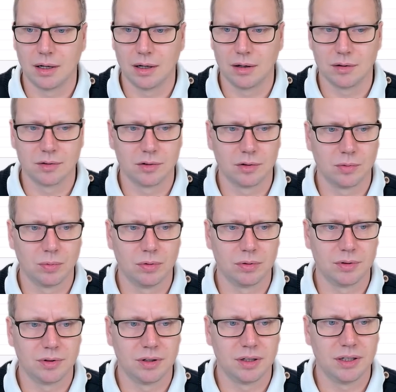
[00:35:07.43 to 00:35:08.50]
So
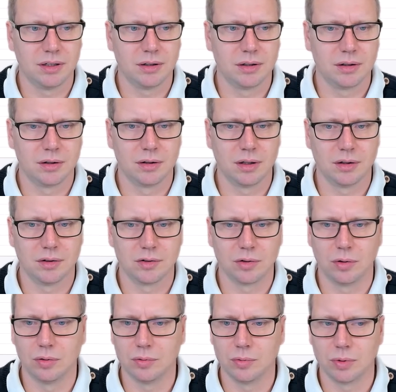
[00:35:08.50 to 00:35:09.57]
we'll delete this
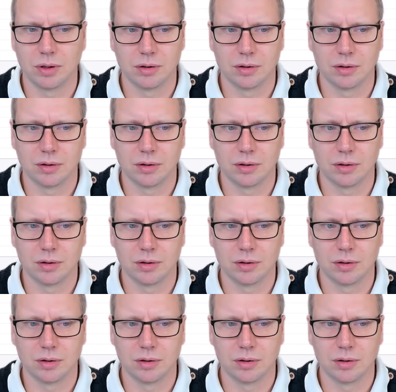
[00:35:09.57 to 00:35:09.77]
old one.